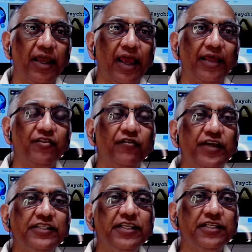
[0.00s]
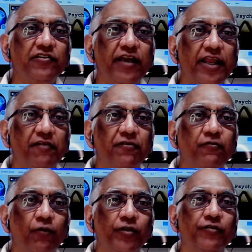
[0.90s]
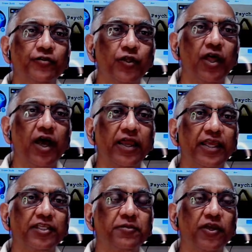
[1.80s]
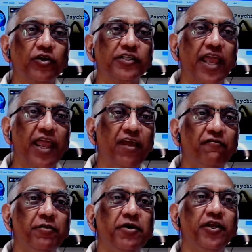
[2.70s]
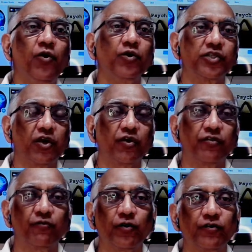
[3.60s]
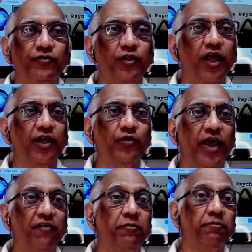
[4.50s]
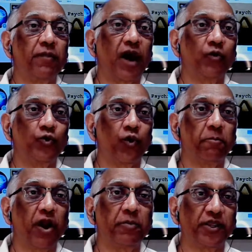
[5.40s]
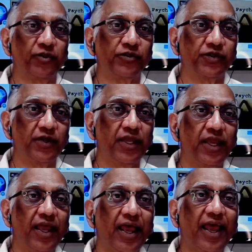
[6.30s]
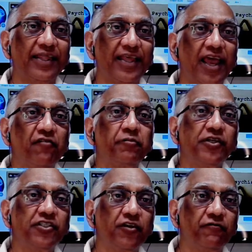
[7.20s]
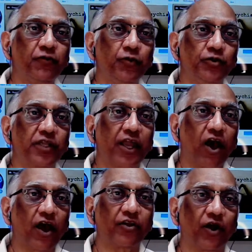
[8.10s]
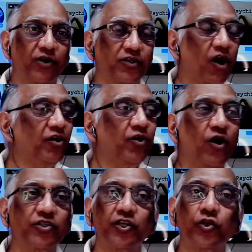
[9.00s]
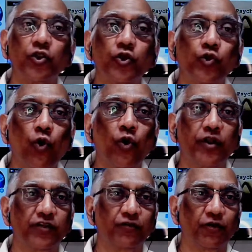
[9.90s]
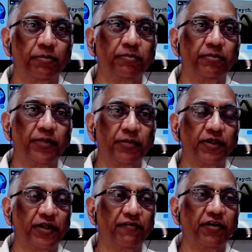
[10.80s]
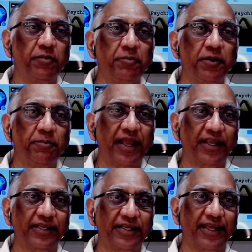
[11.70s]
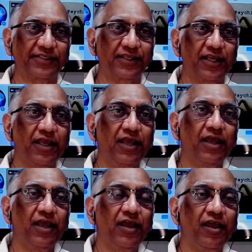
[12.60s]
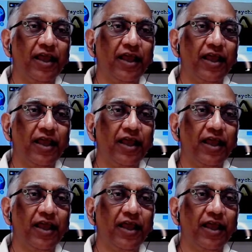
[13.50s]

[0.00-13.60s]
And the reason it's right after 4th of July is because everybody goes out on the 4th of July to have outdoor barbecues. Right. And they have preserved foods like hot dogs. Hot dogs are notorious for people giving people panic attacks. Really?